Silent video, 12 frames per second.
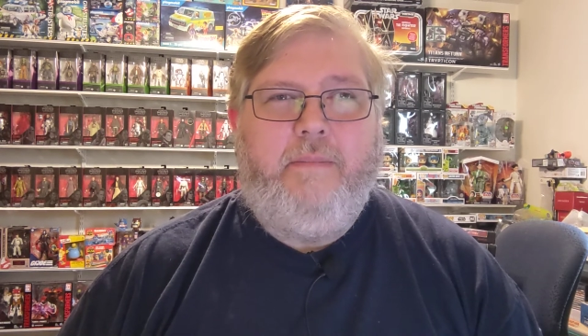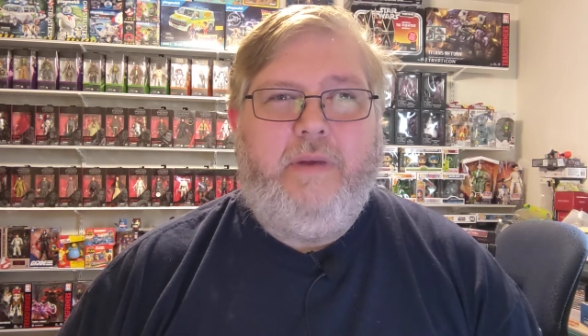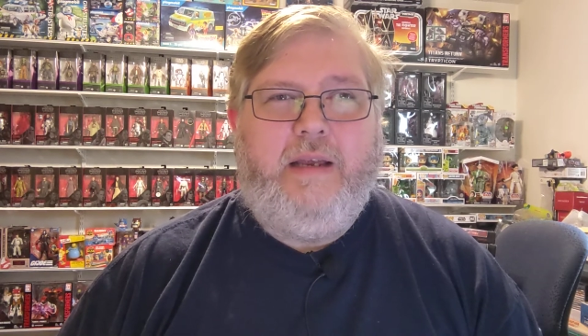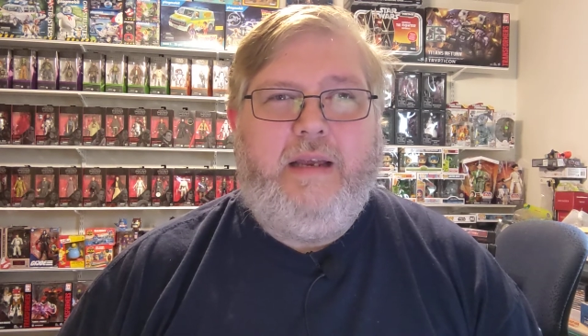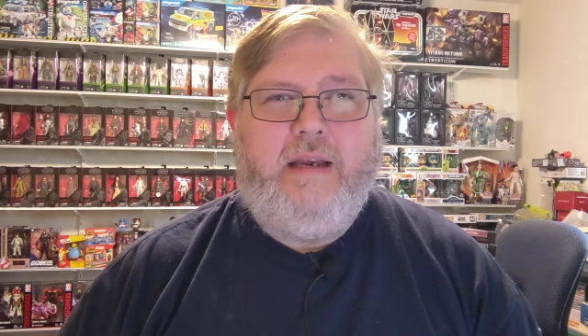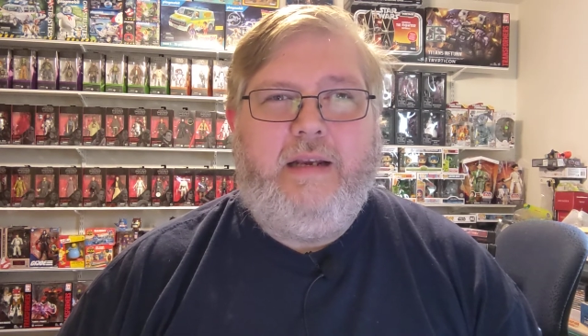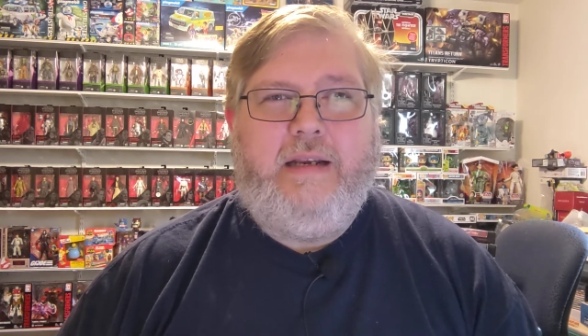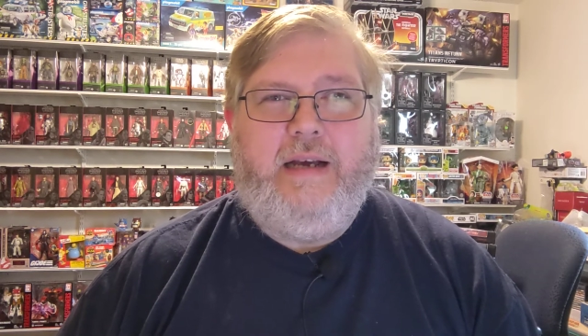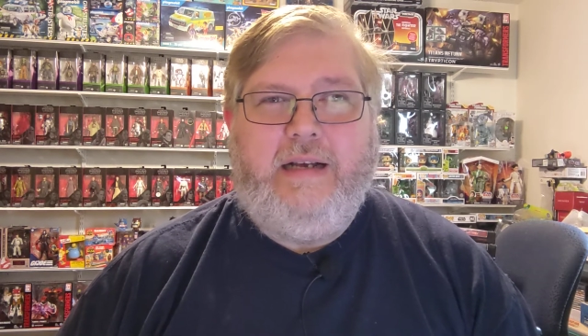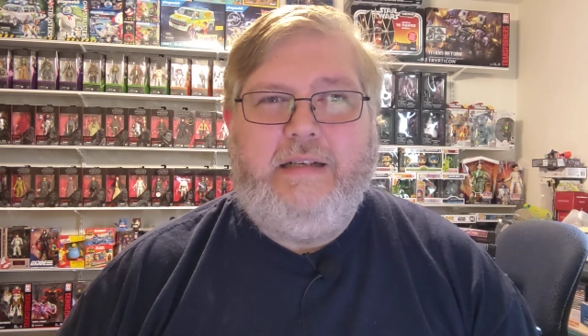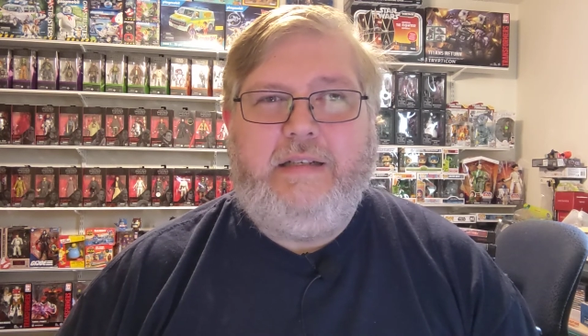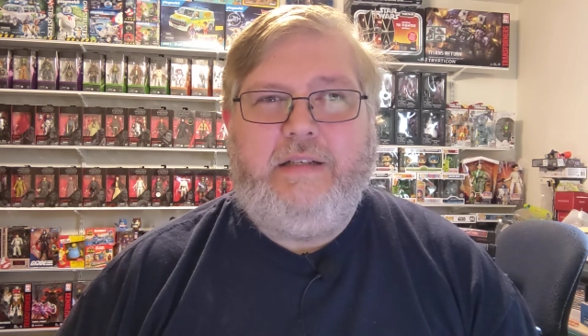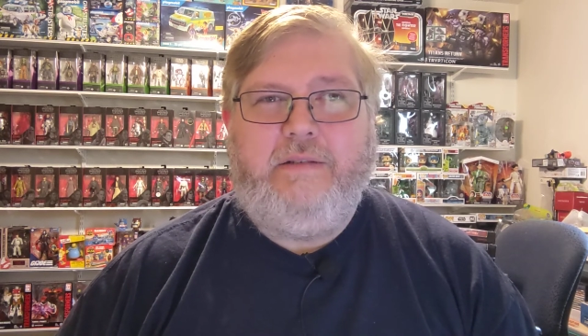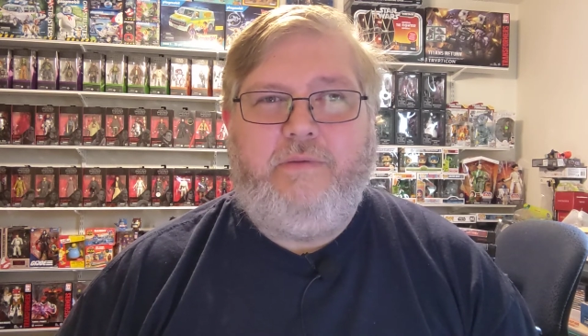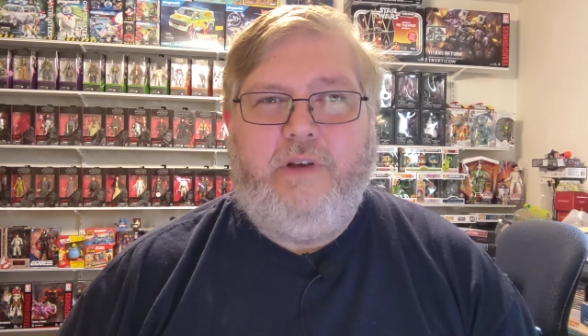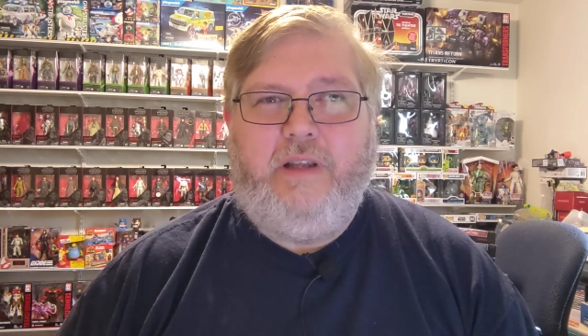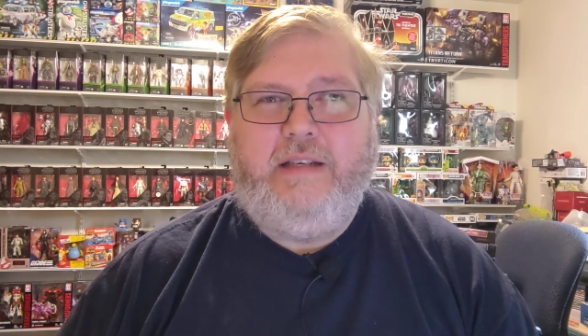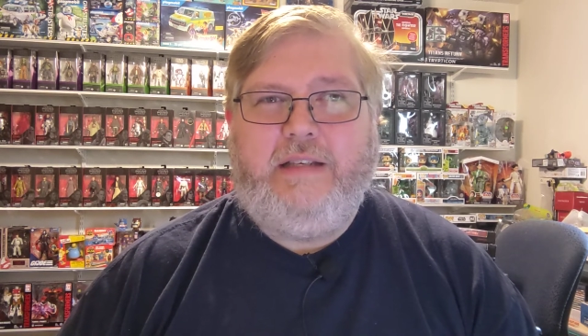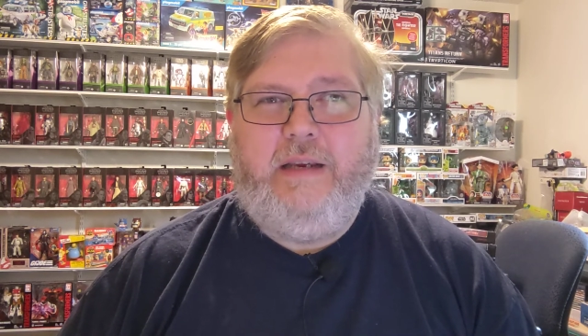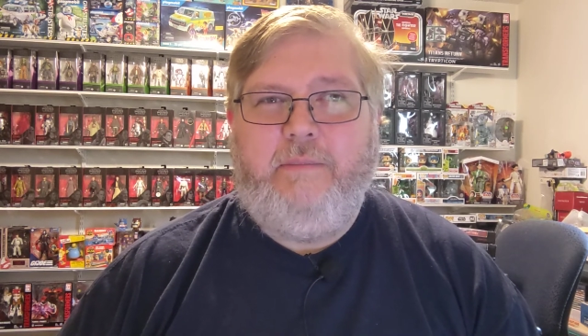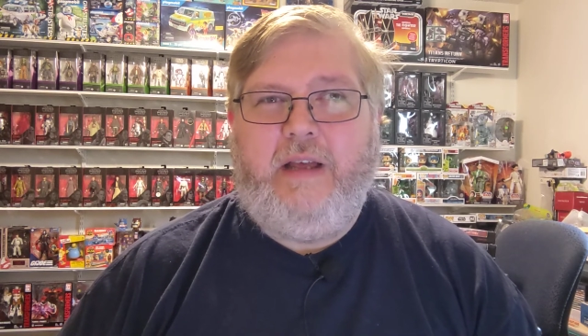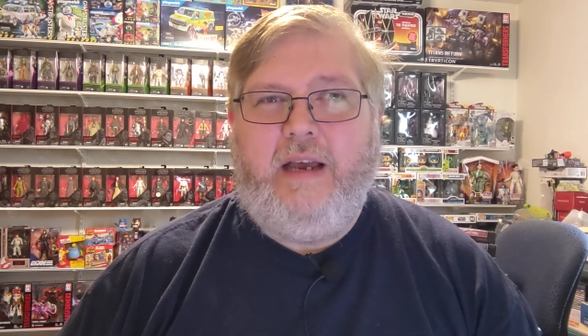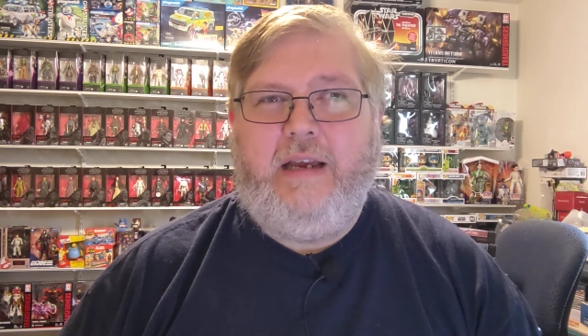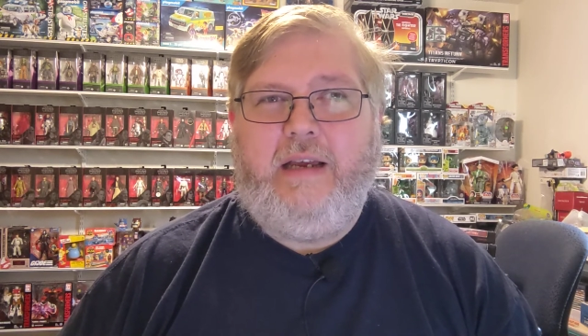He does really seem
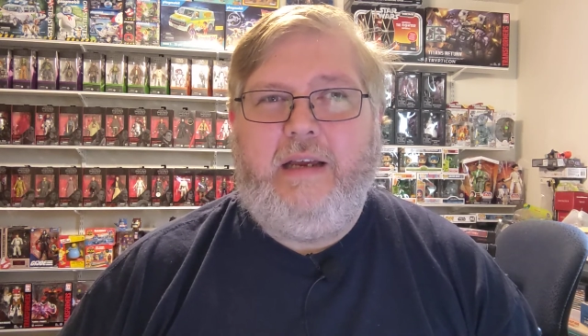like